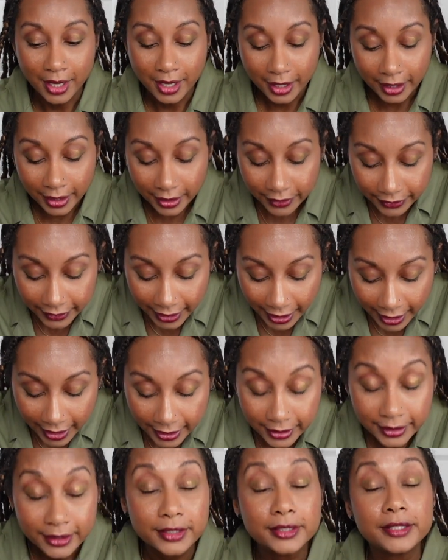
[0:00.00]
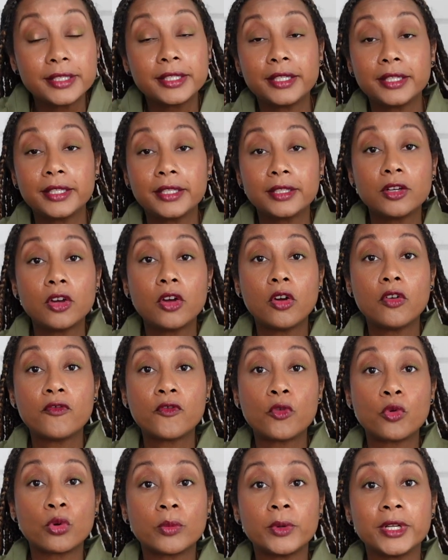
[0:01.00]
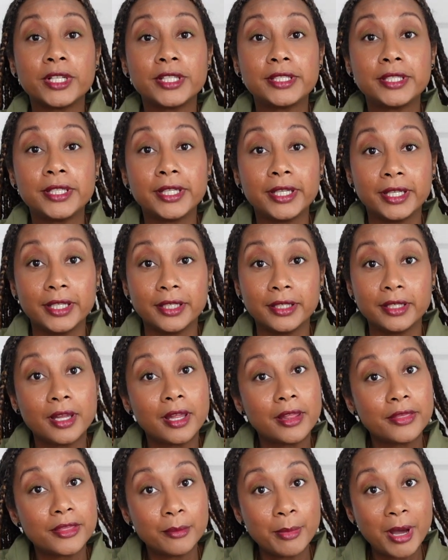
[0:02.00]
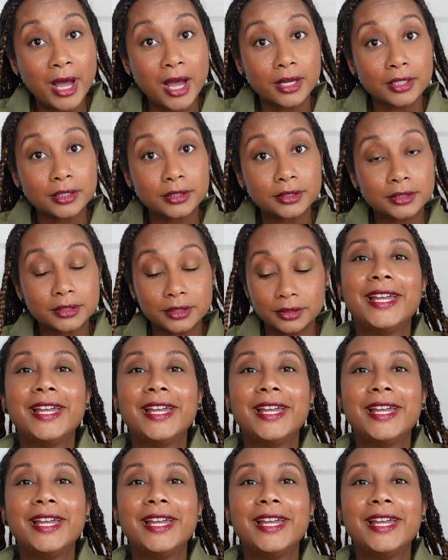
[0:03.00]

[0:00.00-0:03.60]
And that is it for what's in the box.